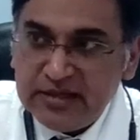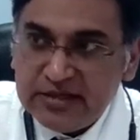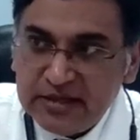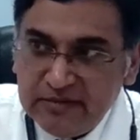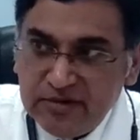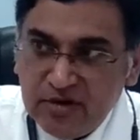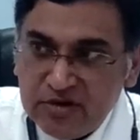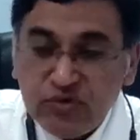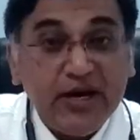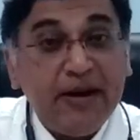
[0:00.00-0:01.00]
this nerve
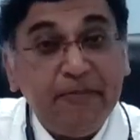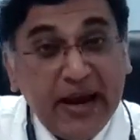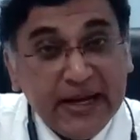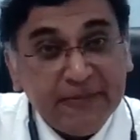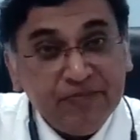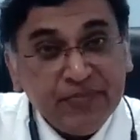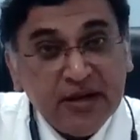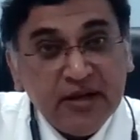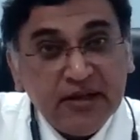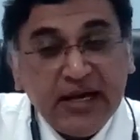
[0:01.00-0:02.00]
goes, you get pain.
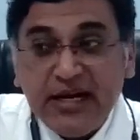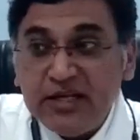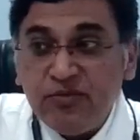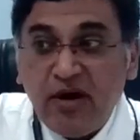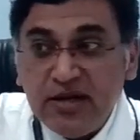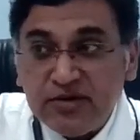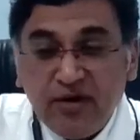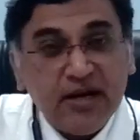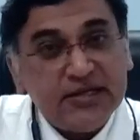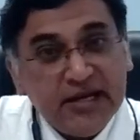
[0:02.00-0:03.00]
That is what is
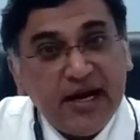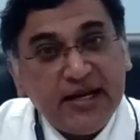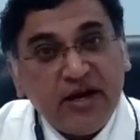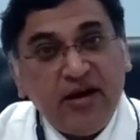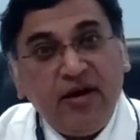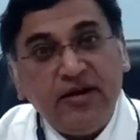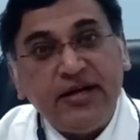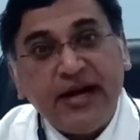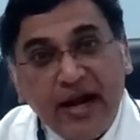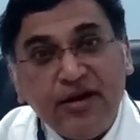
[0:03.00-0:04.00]
called a sciatica or
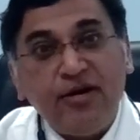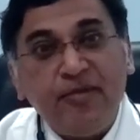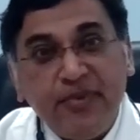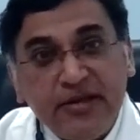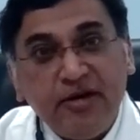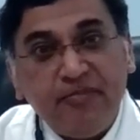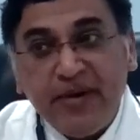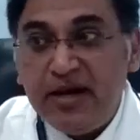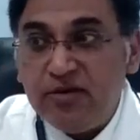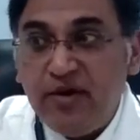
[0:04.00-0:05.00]
the radiculopathy or
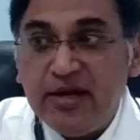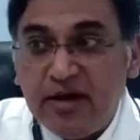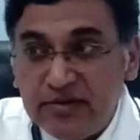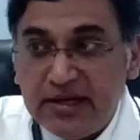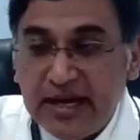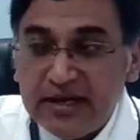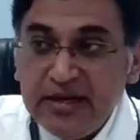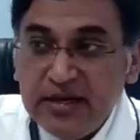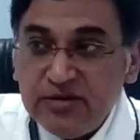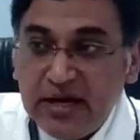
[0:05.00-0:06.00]
pain going down the leg.
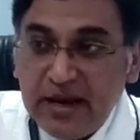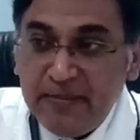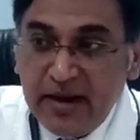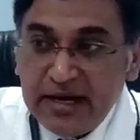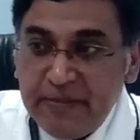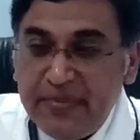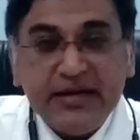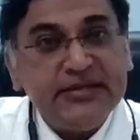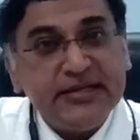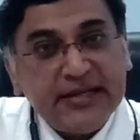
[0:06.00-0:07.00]
So MRI
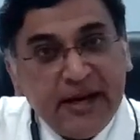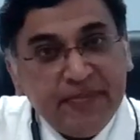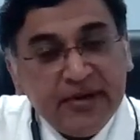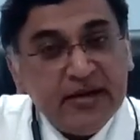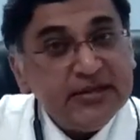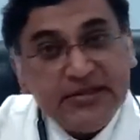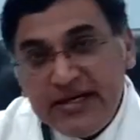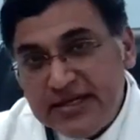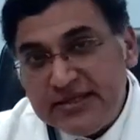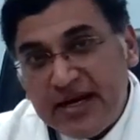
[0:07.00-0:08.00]
picks this up,
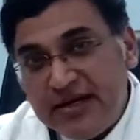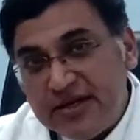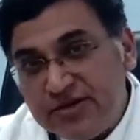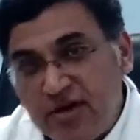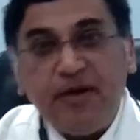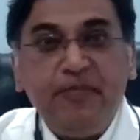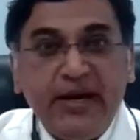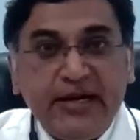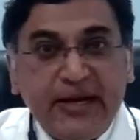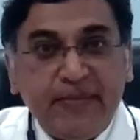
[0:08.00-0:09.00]
CT scan does not
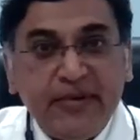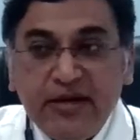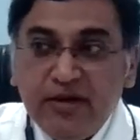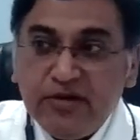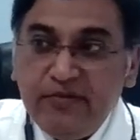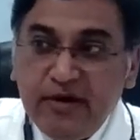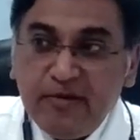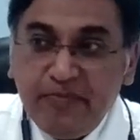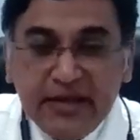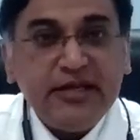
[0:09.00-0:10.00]
pick it up. So we
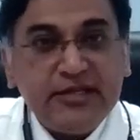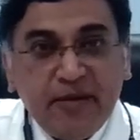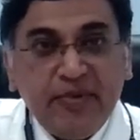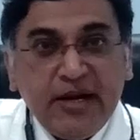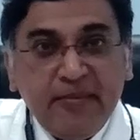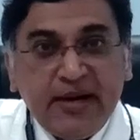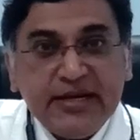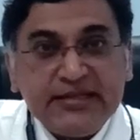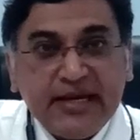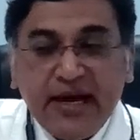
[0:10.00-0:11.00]
have to pick this up on
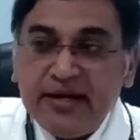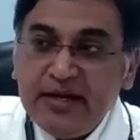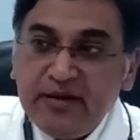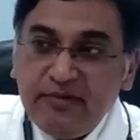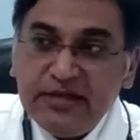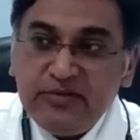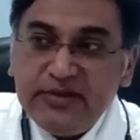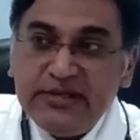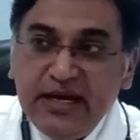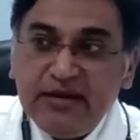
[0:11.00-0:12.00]
MRI scan. Once
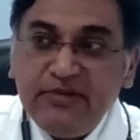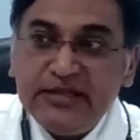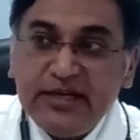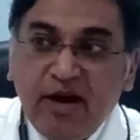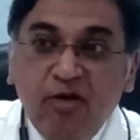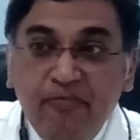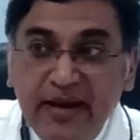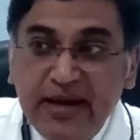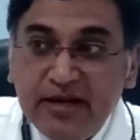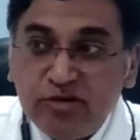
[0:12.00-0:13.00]
we see it, we will see how
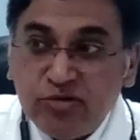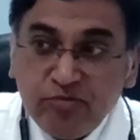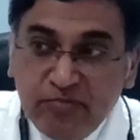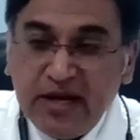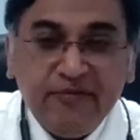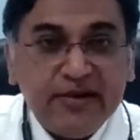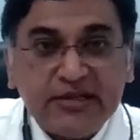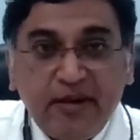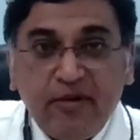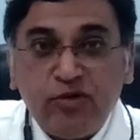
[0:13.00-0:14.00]
big it is. If it
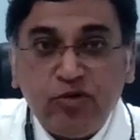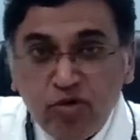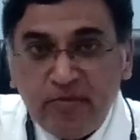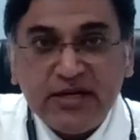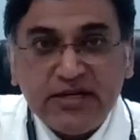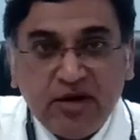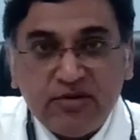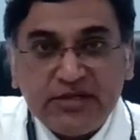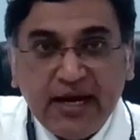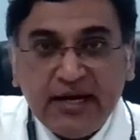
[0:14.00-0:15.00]
has come out too much
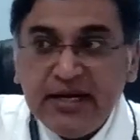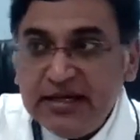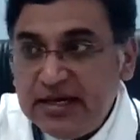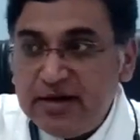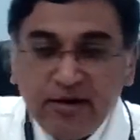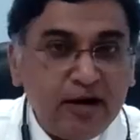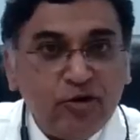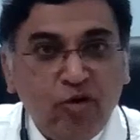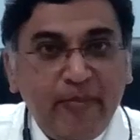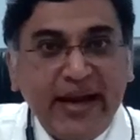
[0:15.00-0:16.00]
outside, it will
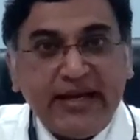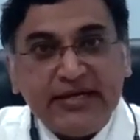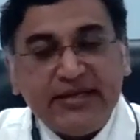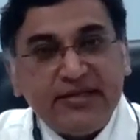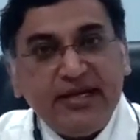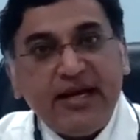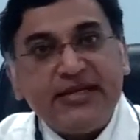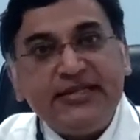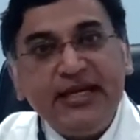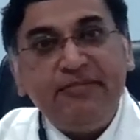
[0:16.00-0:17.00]
not go back inside. It's like
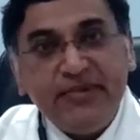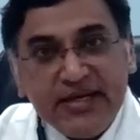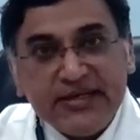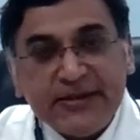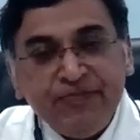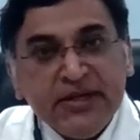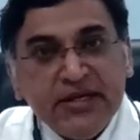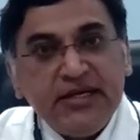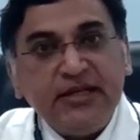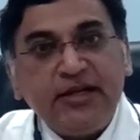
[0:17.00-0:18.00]
a slip
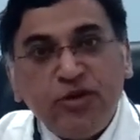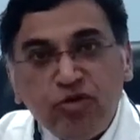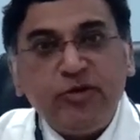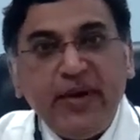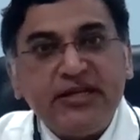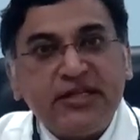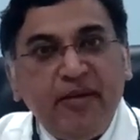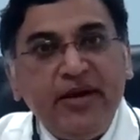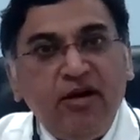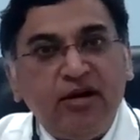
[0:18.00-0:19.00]
disc, like the toothpaste
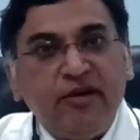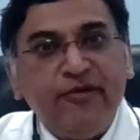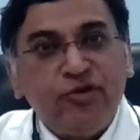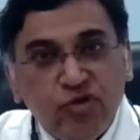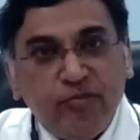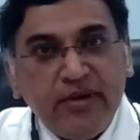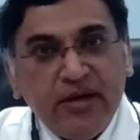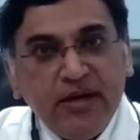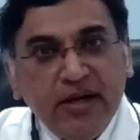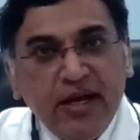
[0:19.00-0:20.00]
coming out of a tube.
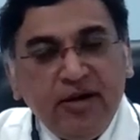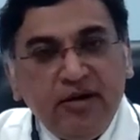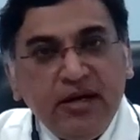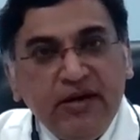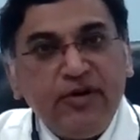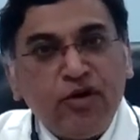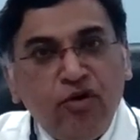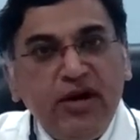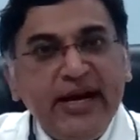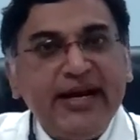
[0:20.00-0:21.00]
You know, even
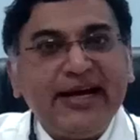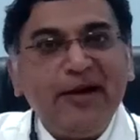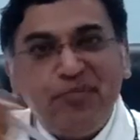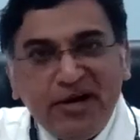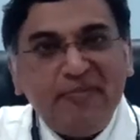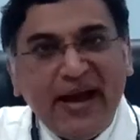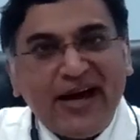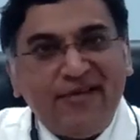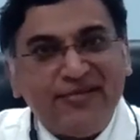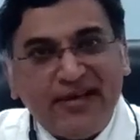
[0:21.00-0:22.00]
Colgate can't pull it
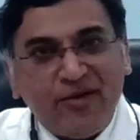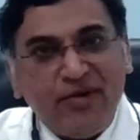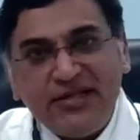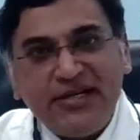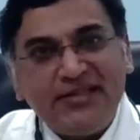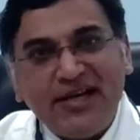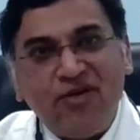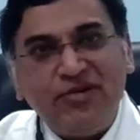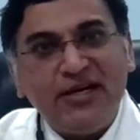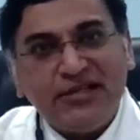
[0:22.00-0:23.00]
back after that. Once it is
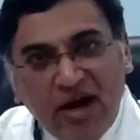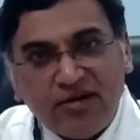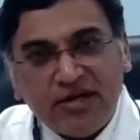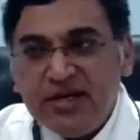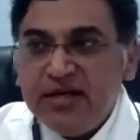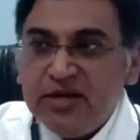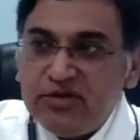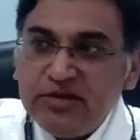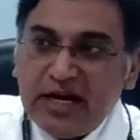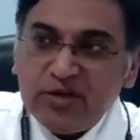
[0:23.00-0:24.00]
out, it is out.
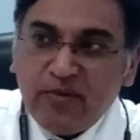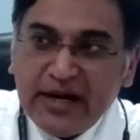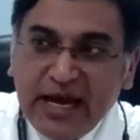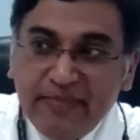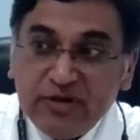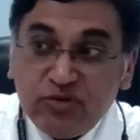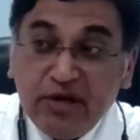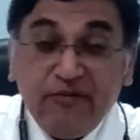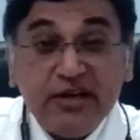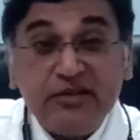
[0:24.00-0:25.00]
So that's what happens. So
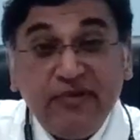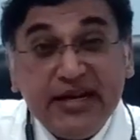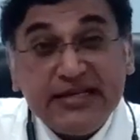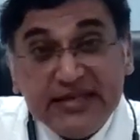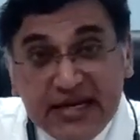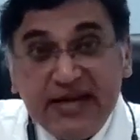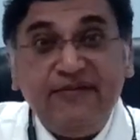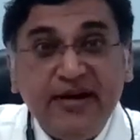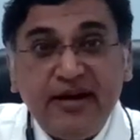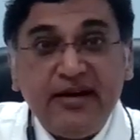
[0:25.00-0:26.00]
if it is very
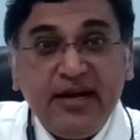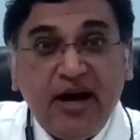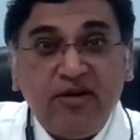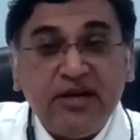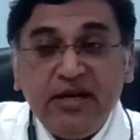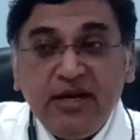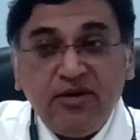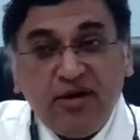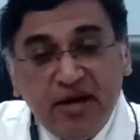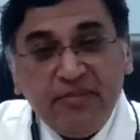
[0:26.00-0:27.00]
significantly out,
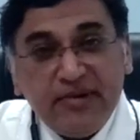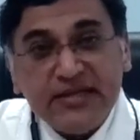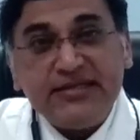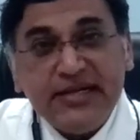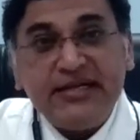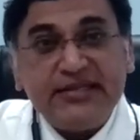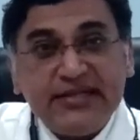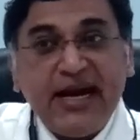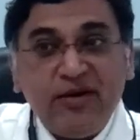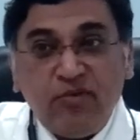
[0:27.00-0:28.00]
you're not able to sit,
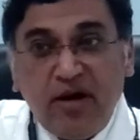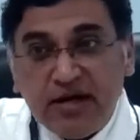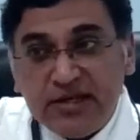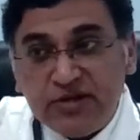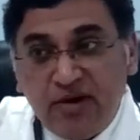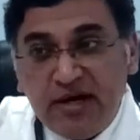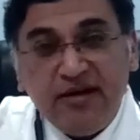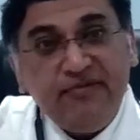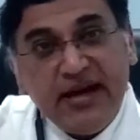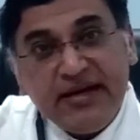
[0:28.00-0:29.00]
stand, walk, there's
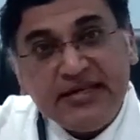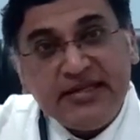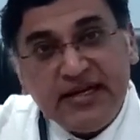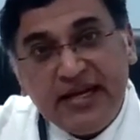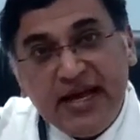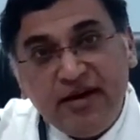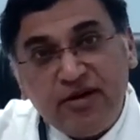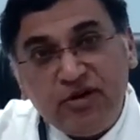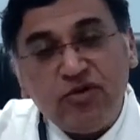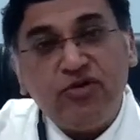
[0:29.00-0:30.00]
already a weakness in the leg
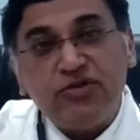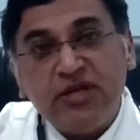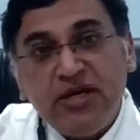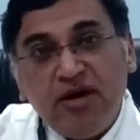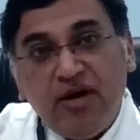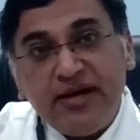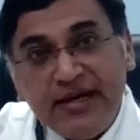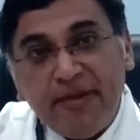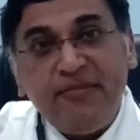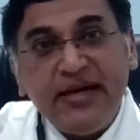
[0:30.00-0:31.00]
or toes or
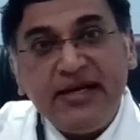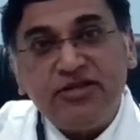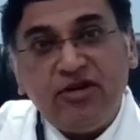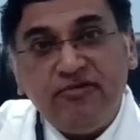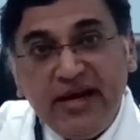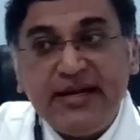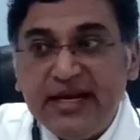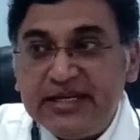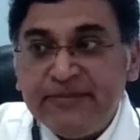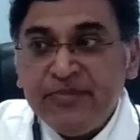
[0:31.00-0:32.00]
numbness or
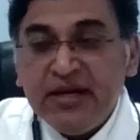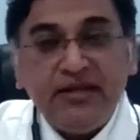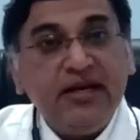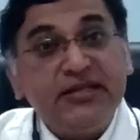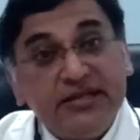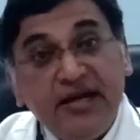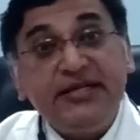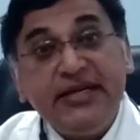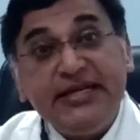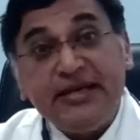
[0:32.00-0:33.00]
weakness, then
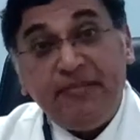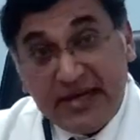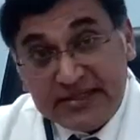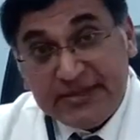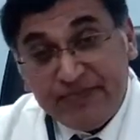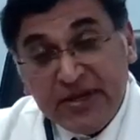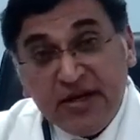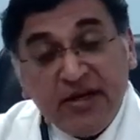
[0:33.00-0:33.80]
surgery is a must.